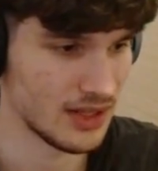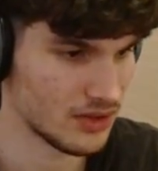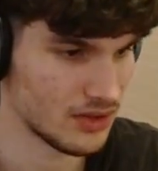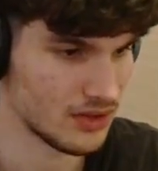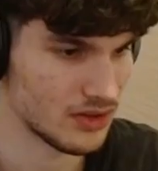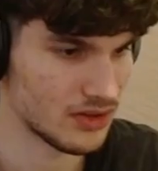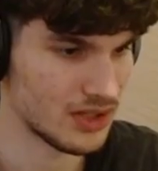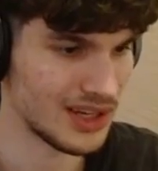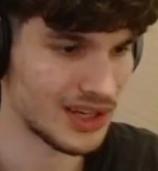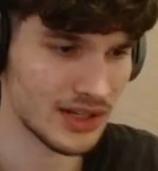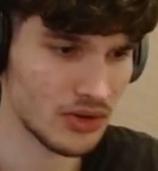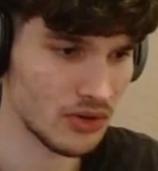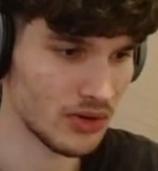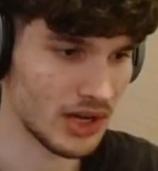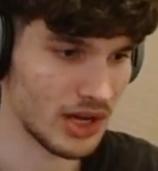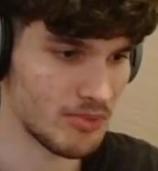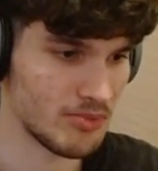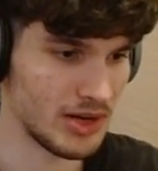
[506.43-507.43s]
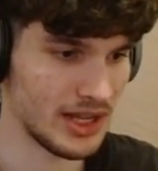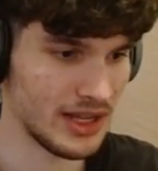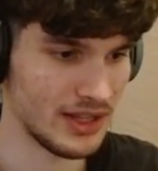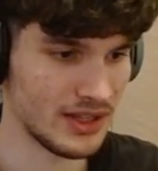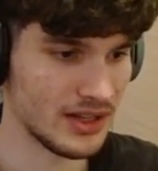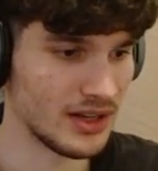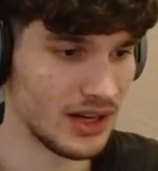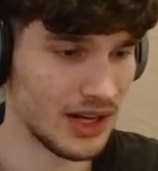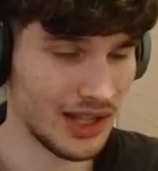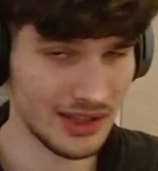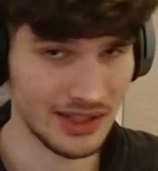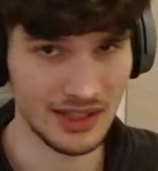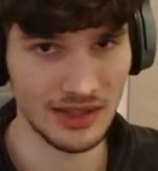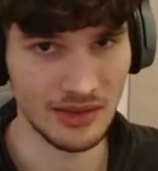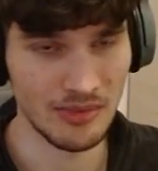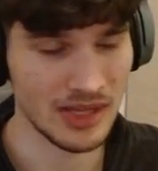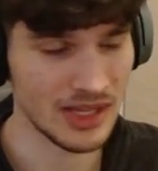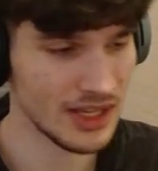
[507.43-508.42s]
Darkhawk I played a lot in
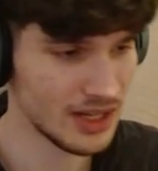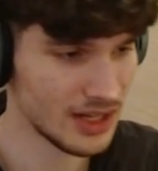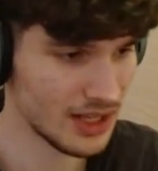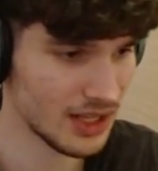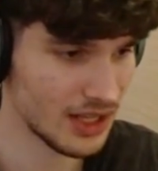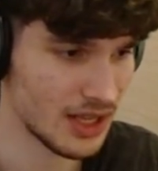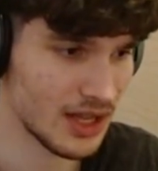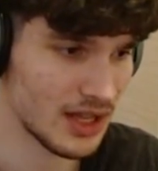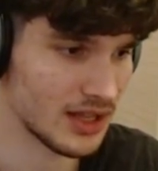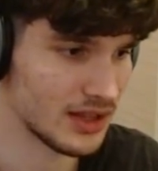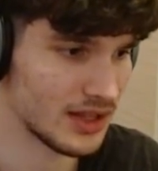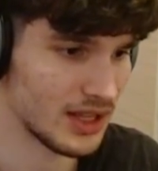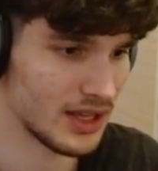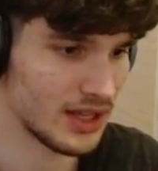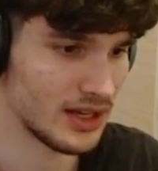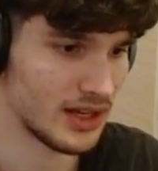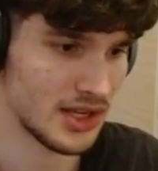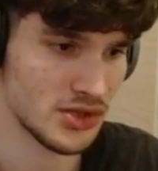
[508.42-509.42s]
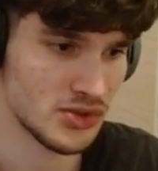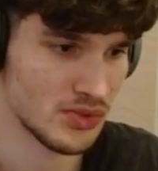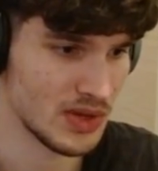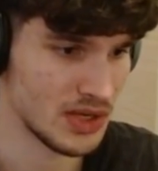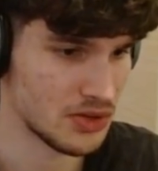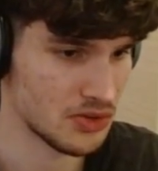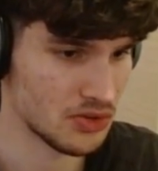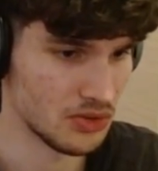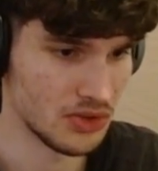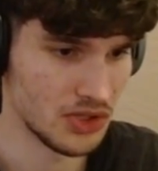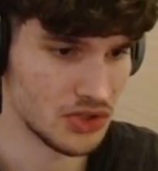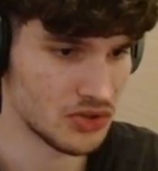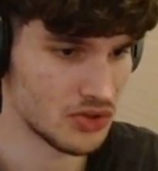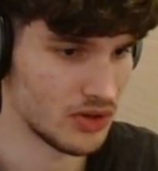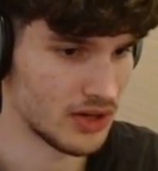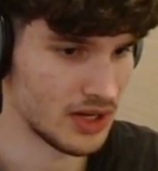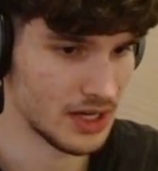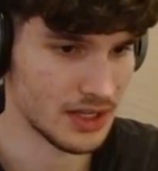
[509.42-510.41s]
the beginning, and then I switched to
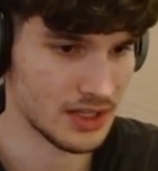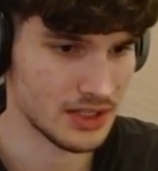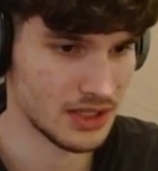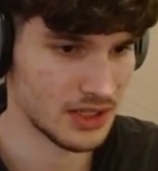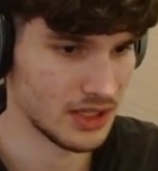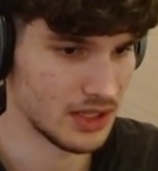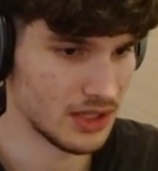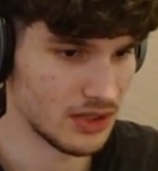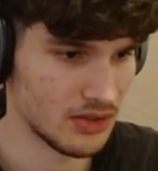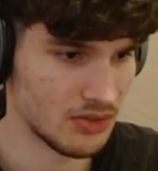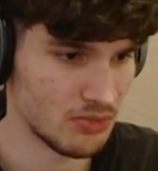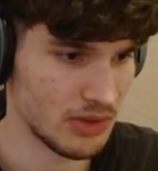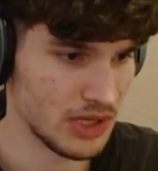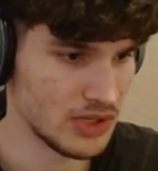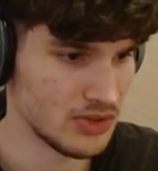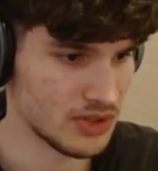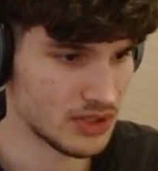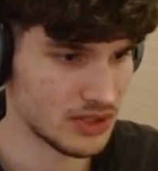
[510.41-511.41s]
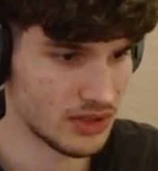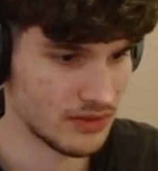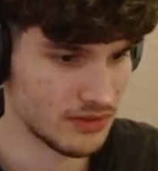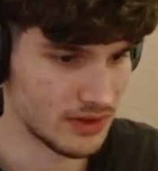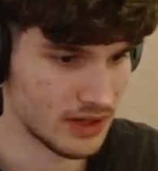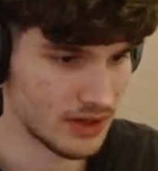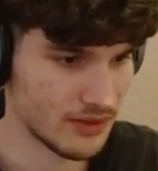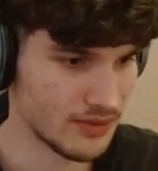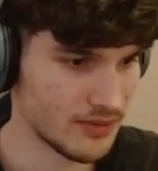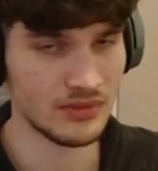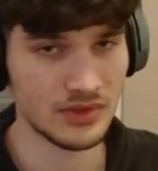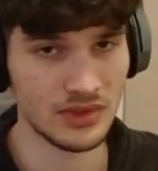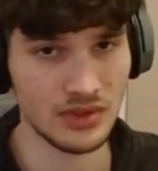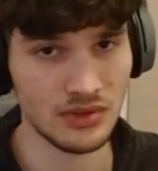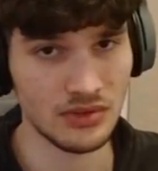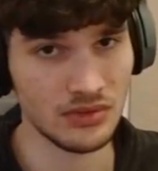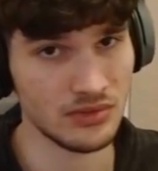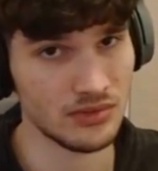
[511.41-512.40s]
Destroyer X and Patriot Surfer.
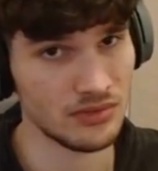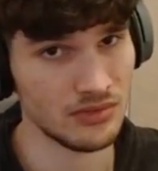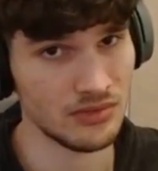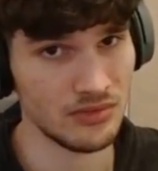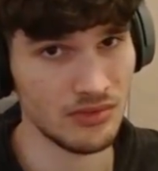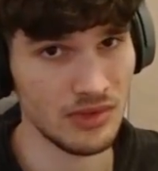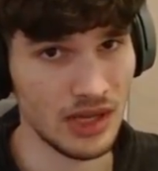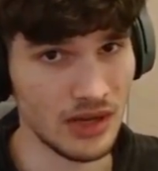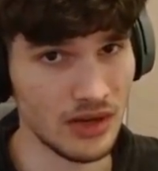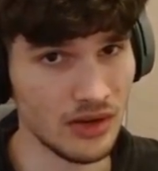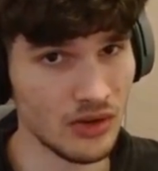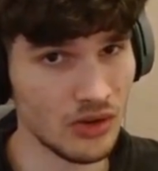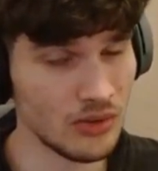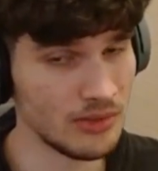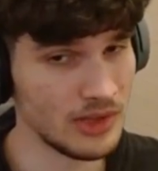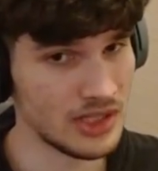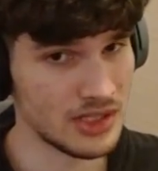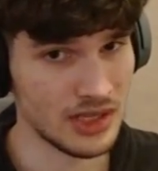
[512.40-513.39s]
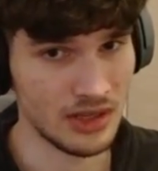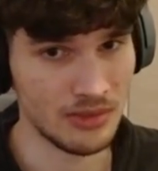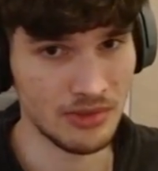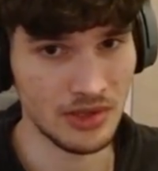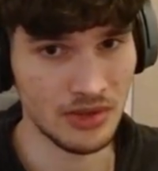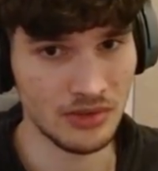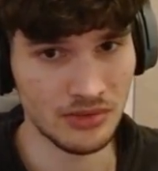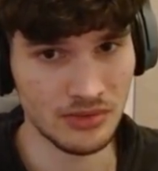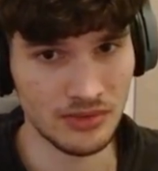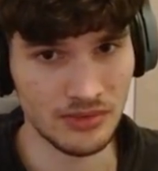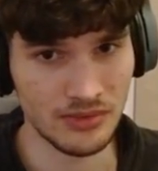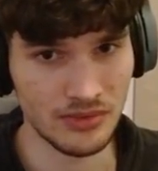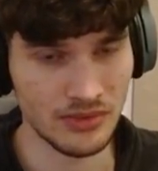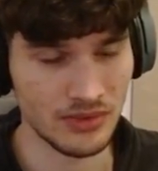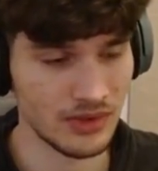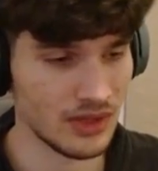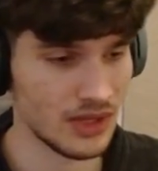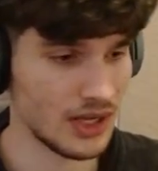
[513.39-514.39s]
So yeah, hope this helped you.
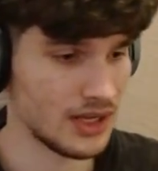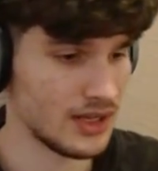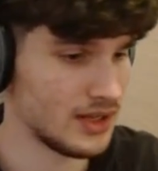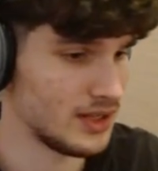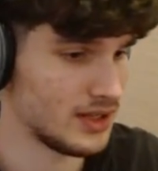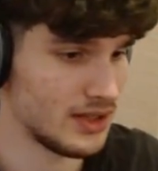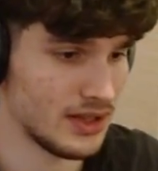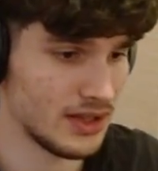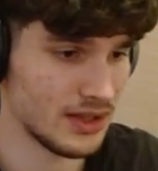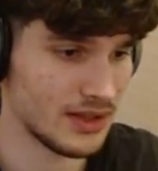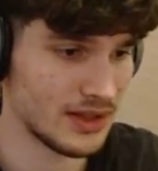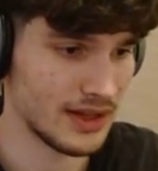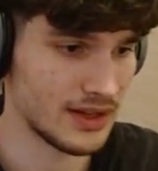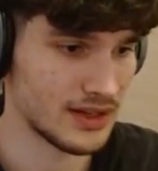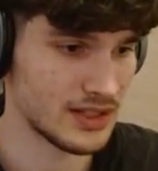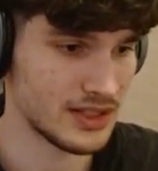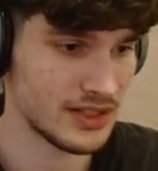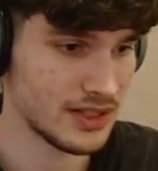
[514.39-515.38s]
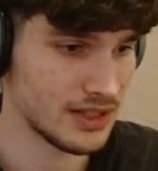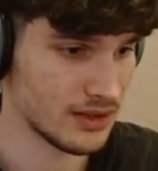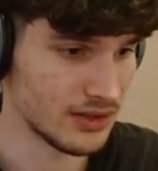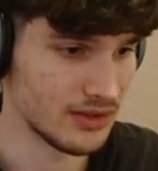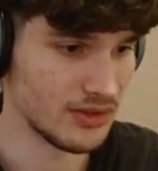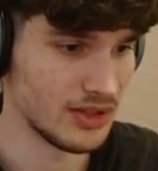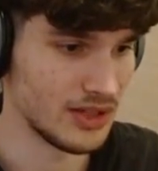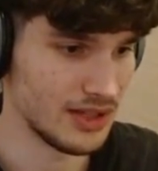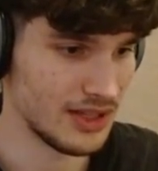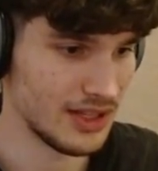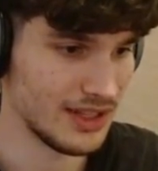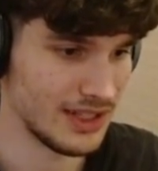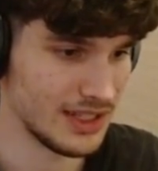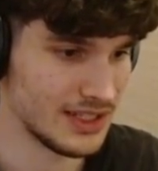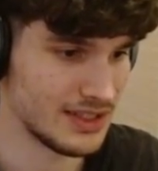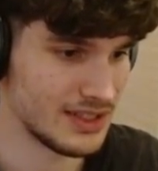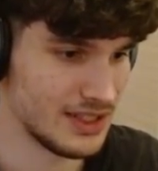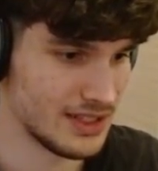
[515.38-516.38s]
I think they are still good in
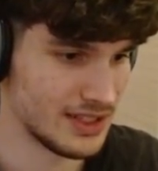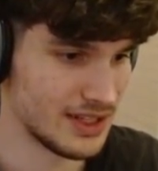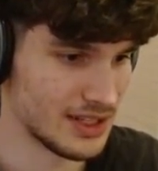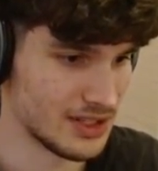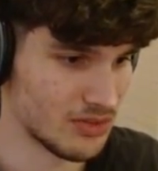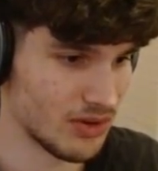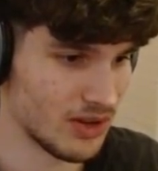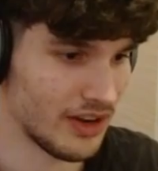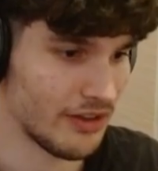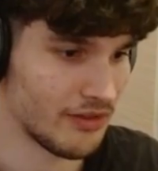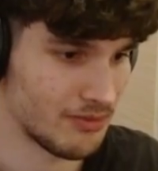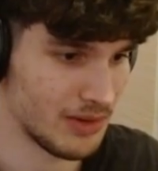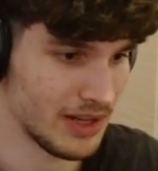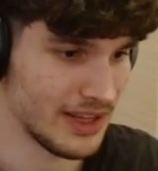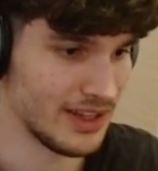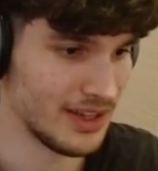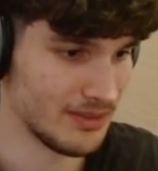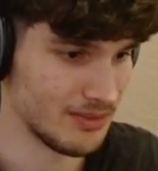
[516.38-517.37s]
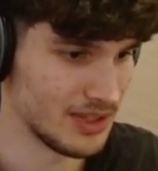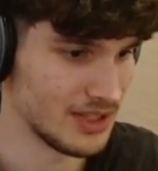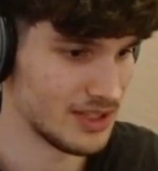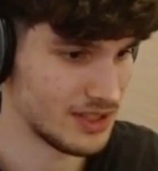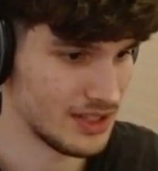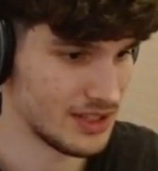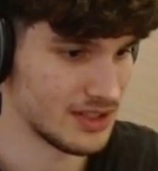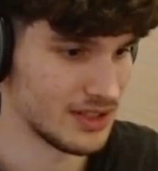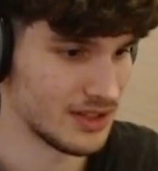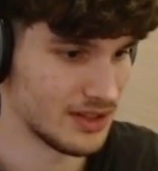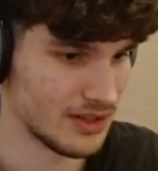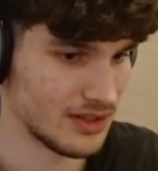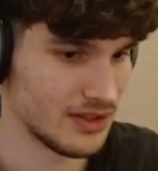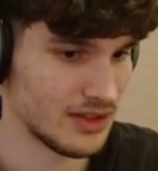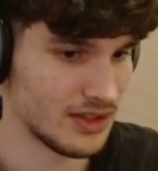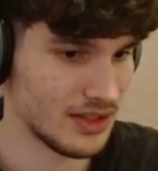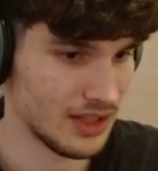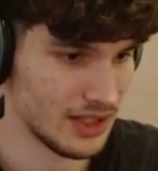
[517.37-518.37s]
this season as well. I've played them this season
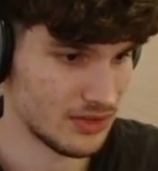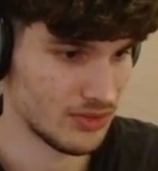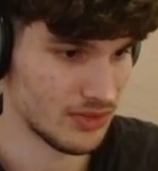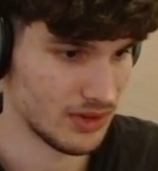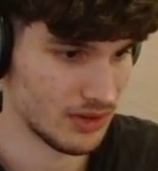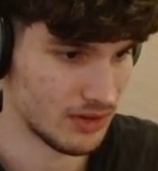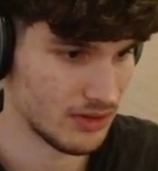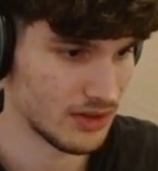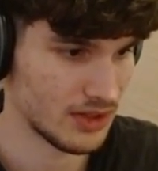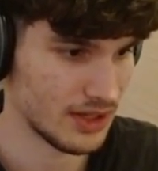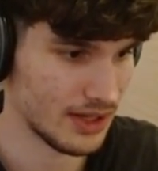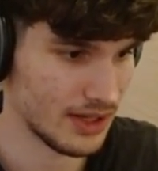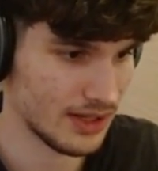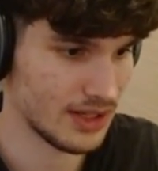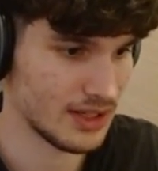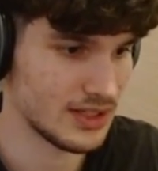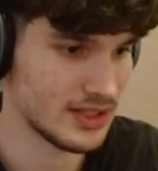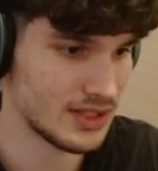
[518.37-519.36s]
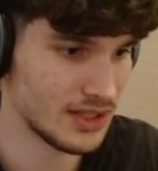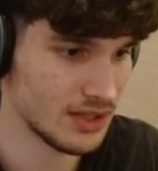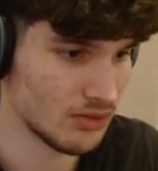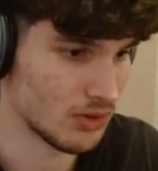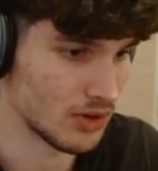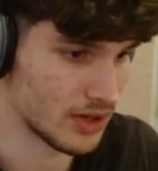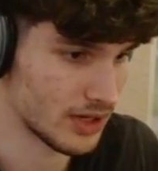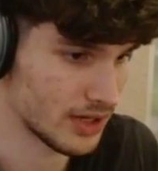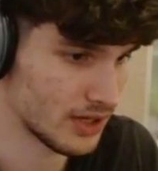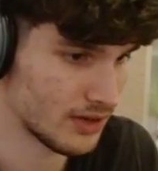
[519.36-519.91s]
as well, and they still work.